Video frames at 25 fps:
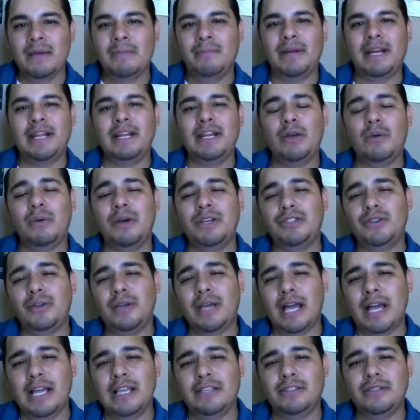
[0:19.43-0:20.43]
But anyways you
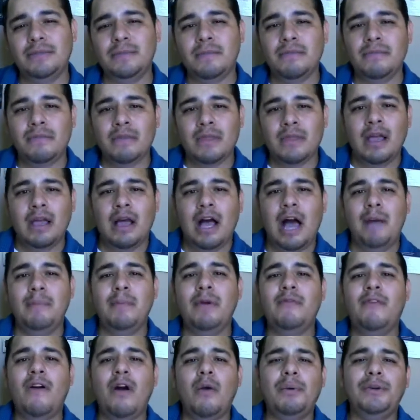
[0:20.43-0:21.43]
guys, I'm
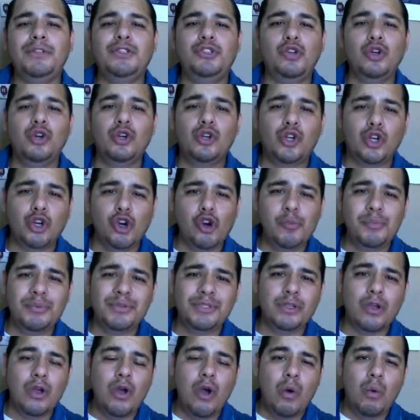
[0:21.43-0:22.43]
involved with two
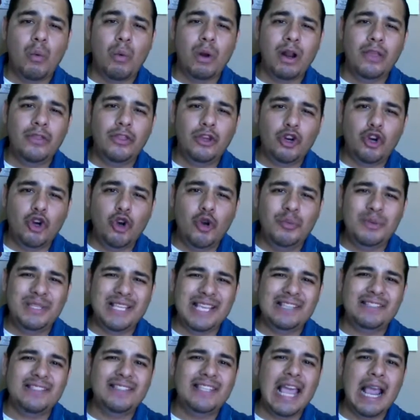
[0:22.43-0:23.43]
groups. One of the groups
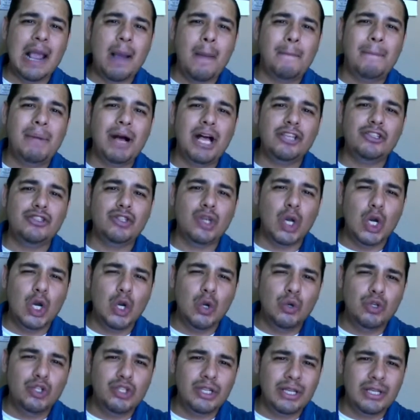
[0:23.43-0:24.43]
is Tech Buzz
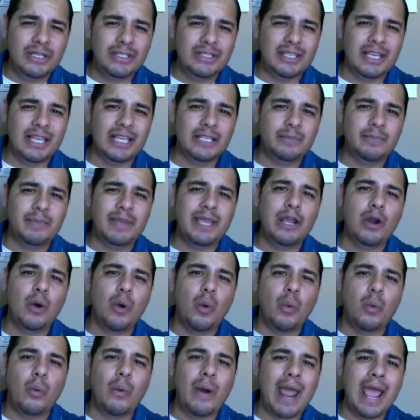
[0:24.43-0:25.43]
Solutions. It's
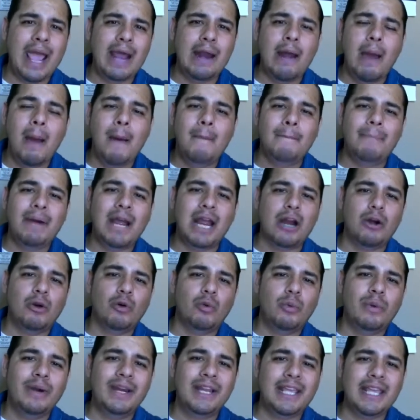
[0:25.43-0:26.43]
being ran by
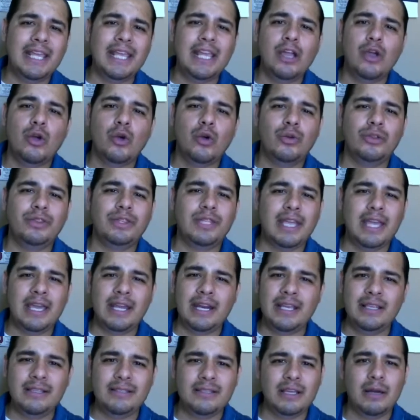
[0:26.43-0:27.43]
Ricky
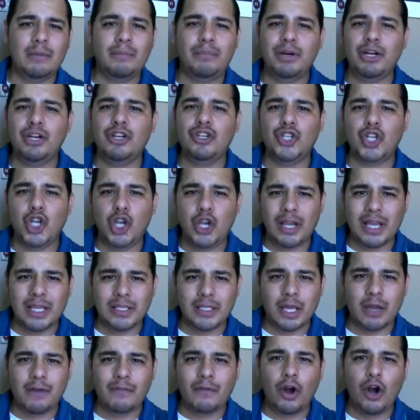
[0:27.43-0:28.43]
Gutierrez. I'm pretty sure you
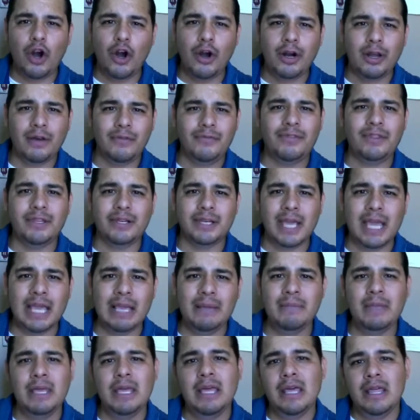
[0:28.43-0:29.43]
guys have heard of the
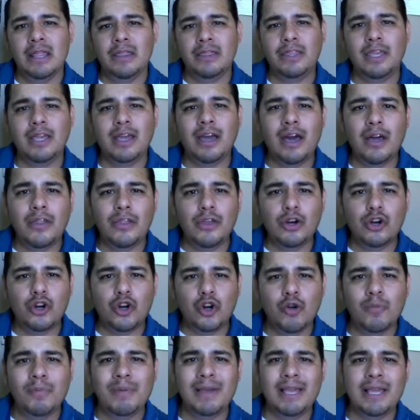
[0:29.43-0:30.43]
name. The other
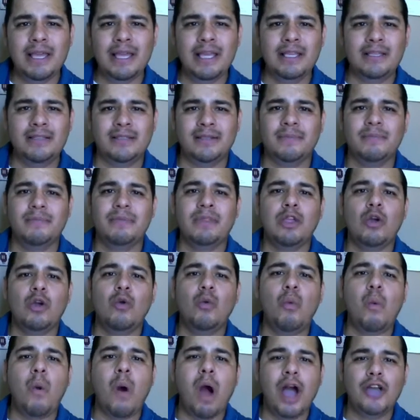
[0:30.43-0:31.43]
group is
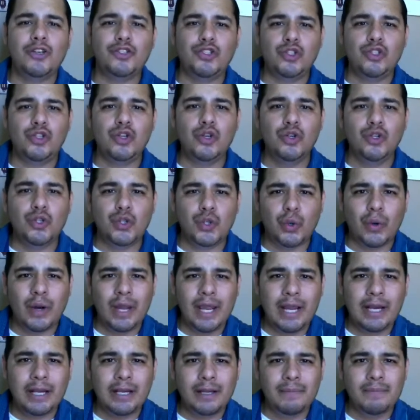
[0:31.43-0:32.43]
Watch to
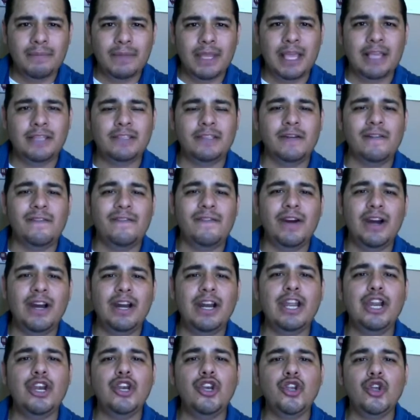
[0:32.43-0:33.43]
Trade. It's a
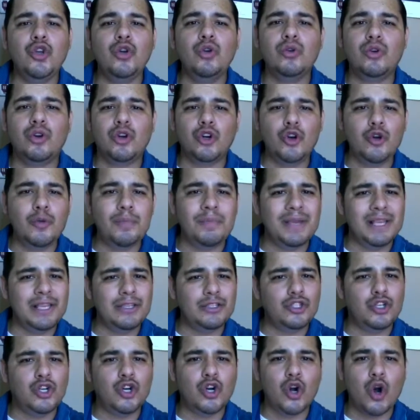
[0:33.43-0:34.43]
fairly new group.
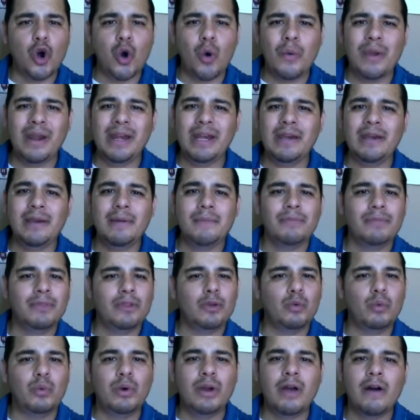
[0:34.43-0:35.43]
It's growing
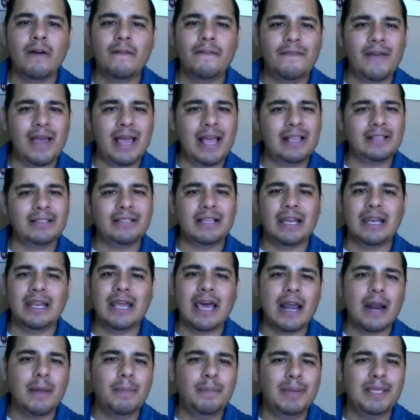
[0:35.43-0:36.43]
real fast. A
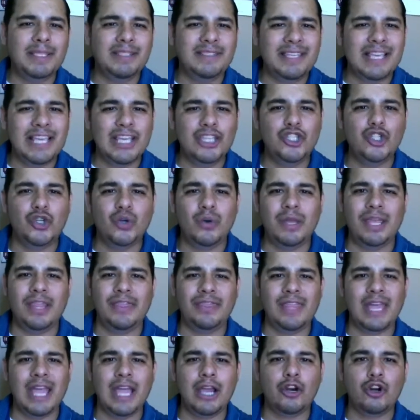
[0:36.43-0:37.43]
lot of potential
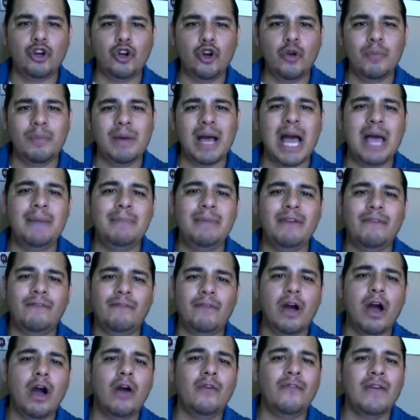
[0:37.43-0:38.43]
in that group. I'm
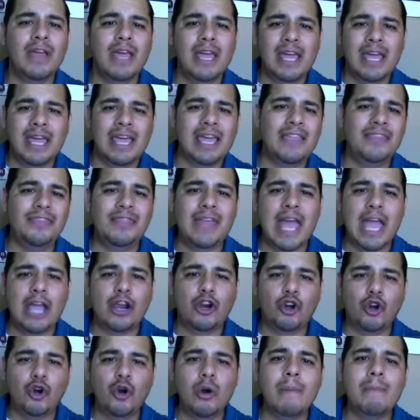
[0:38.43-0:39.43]
involved in
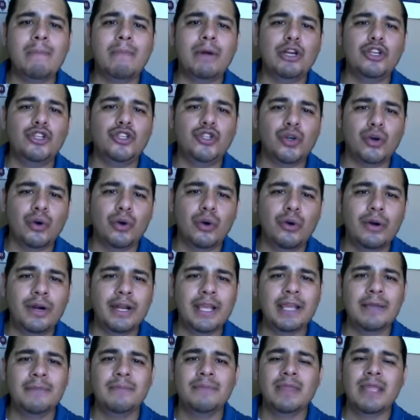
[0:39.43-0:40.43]
that group
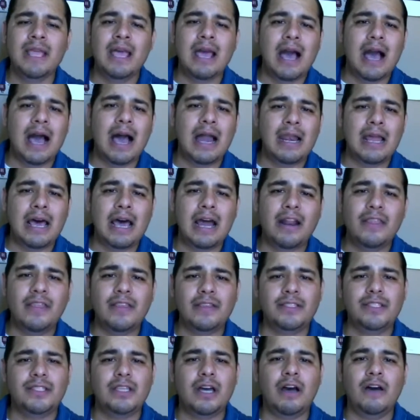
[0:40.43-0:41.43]
majority. A lot of the
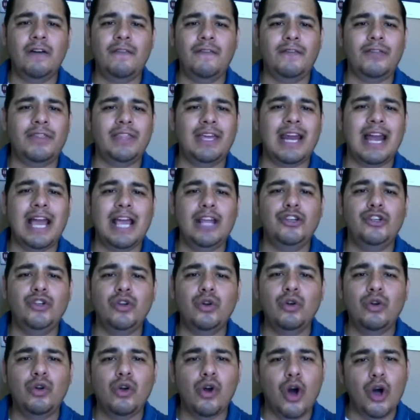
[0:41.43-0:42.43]
stuff that I
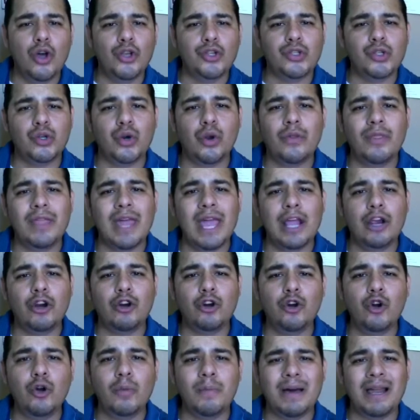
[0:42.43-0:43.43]
do goes through that
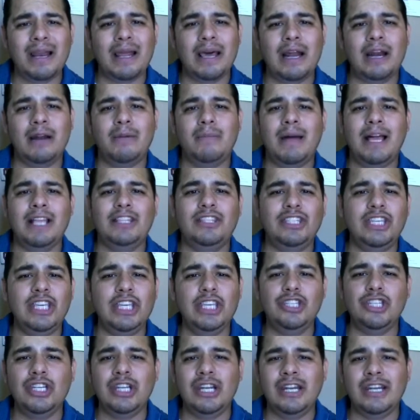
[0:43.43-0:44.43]
group. A lot of my
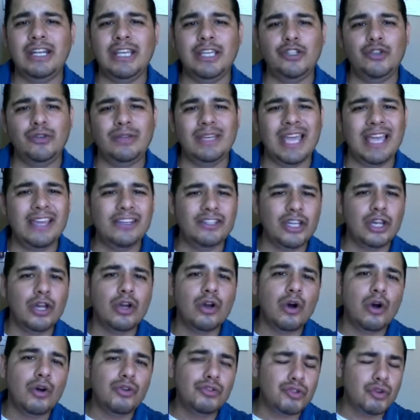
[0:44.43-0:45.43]
teaching and education
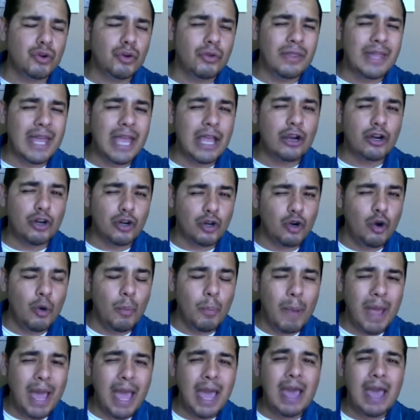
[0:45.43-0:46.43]
goes through that group.